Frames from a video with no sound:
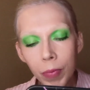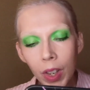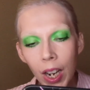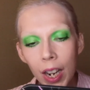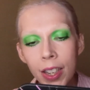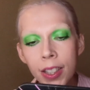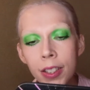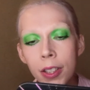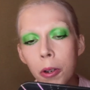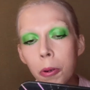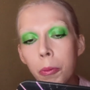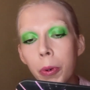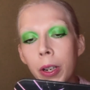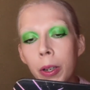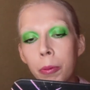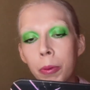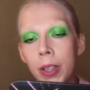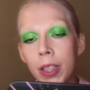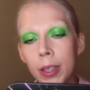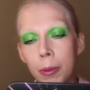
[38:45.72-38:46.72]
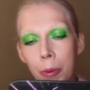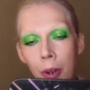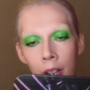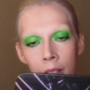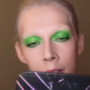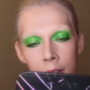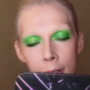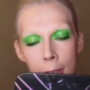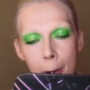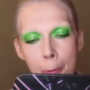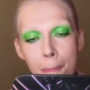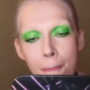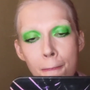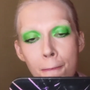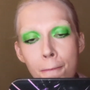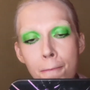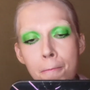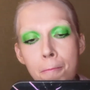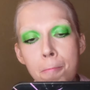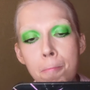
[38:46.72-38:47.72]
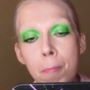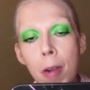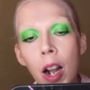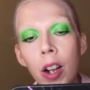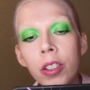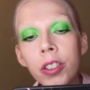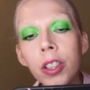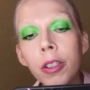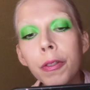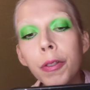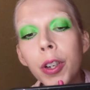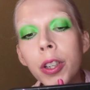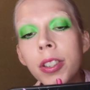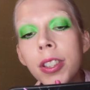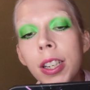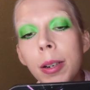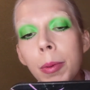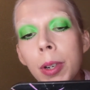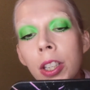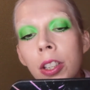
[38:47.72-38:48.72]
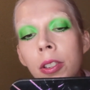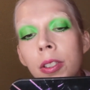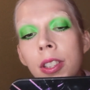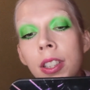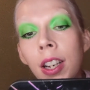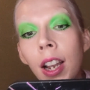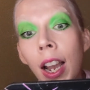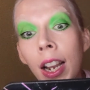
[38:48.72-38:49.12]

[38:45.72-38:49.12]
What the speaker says: It's so weird with this product. The first time I used it,